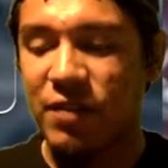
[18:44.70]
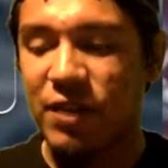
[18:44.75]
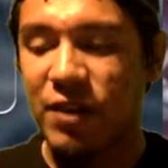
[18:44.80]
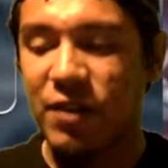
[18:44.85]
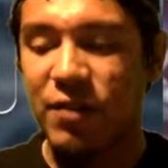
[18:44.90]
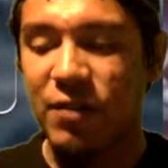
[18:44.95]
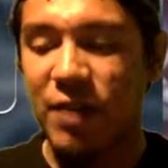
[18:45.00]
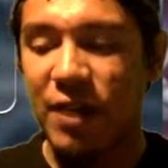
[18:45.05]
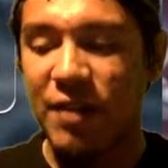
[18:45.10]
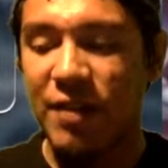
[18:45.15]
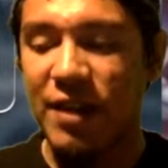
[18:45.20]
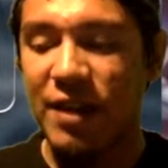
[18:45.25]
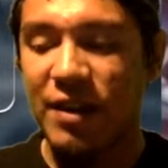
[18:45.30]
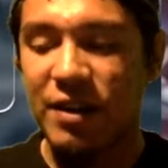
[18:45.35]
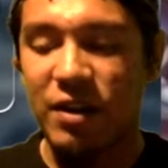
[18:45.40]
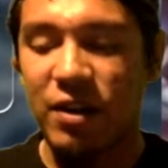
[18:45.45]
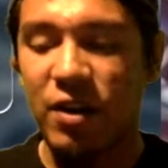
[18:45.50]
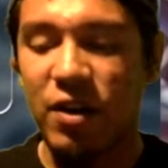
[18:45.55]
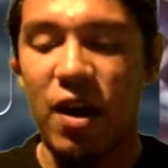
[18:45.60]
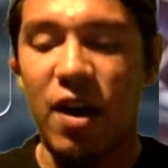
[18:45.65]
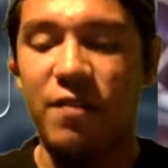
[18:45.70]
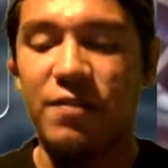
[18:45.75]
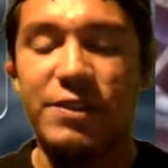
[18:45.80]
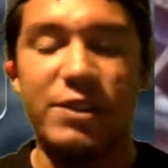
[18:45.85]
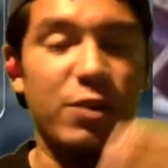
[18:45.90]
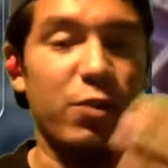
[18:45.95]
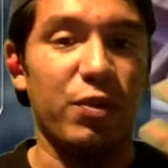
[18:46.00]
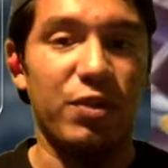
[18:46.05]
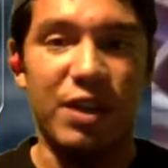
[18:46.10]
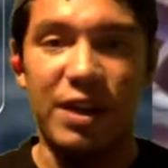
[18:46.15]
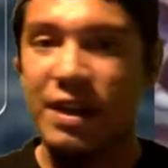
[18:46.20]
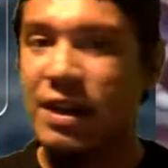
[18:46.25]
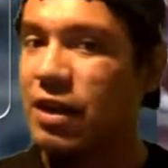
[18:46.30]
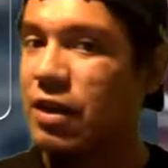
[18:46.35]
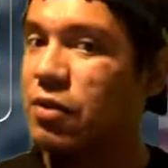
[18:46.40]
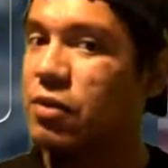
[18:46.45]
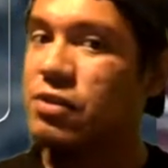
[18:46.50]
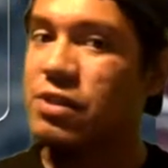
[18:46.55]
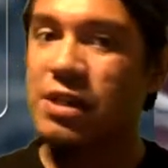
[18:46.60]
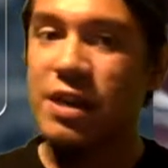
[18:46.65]
killed, and then her obviously with the
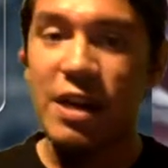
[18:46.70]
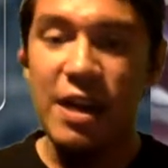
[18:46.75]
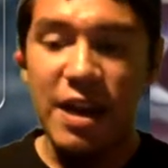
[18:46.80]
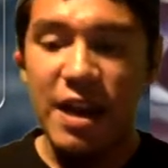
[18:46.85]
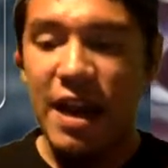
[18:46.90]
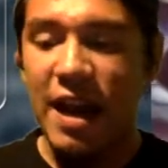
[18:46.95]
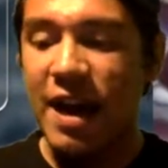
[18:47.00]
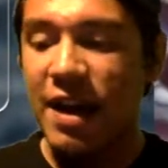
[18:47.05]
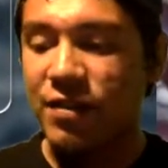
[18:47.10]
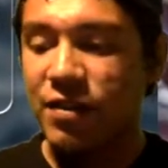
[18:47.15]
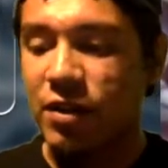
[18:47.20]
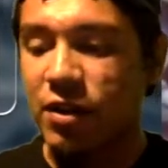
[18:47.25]
heals and the